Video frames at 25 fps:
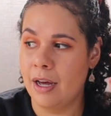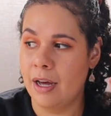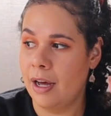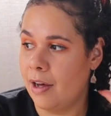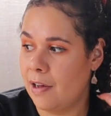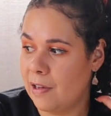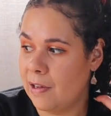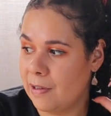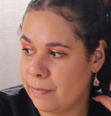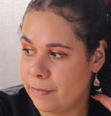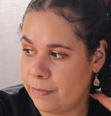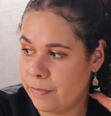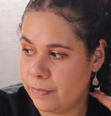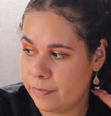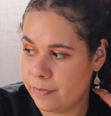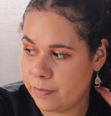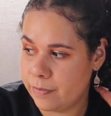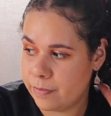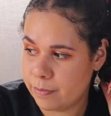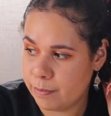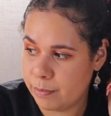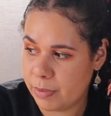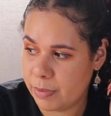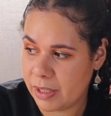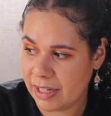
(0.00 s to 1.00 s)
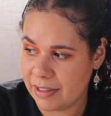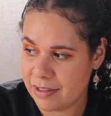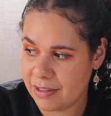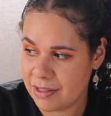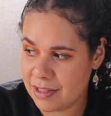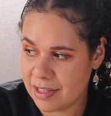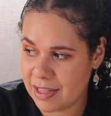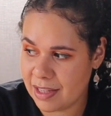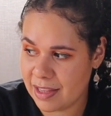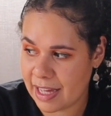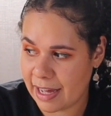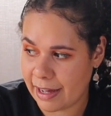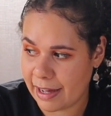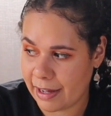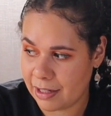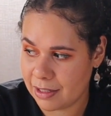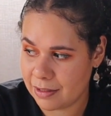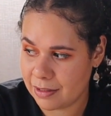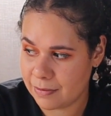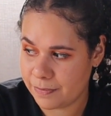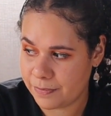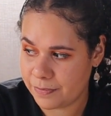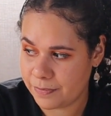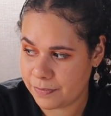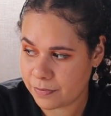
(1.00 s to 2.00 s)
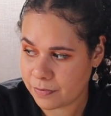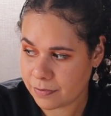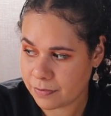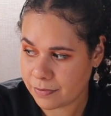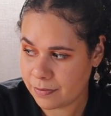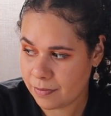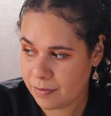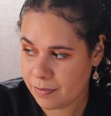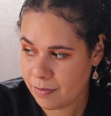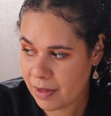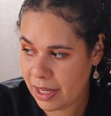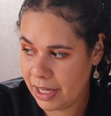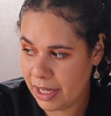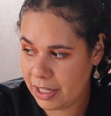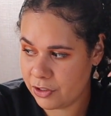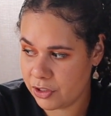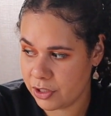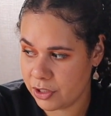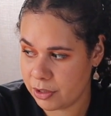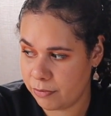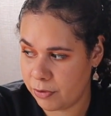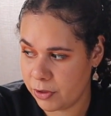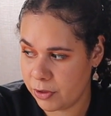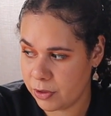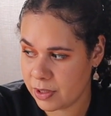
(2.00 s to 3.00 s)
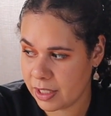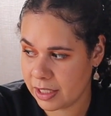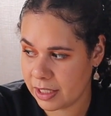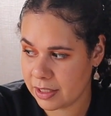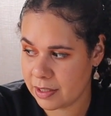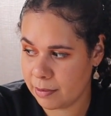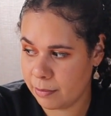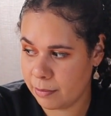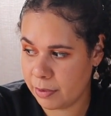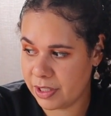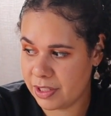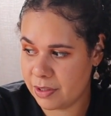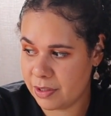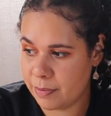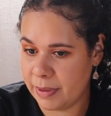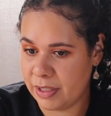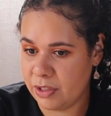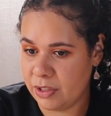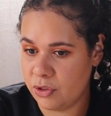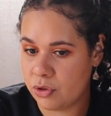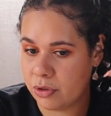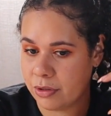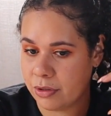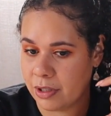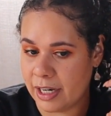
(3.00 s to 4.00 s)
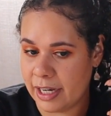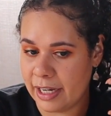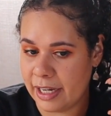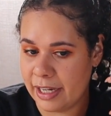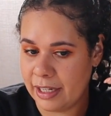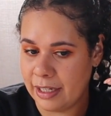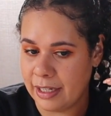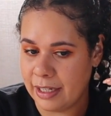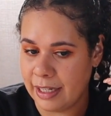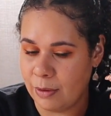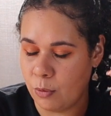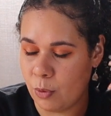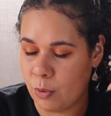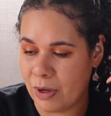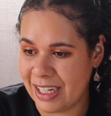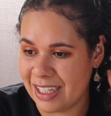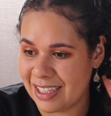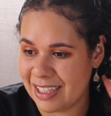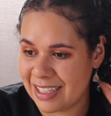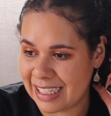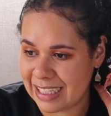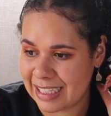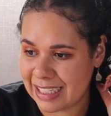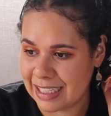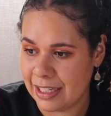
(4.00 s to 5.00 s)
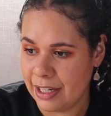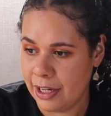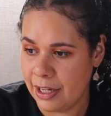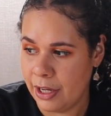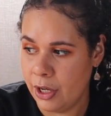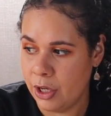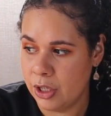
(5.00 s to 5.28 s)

But other than that, it just feels like somebody's been trying and waiting.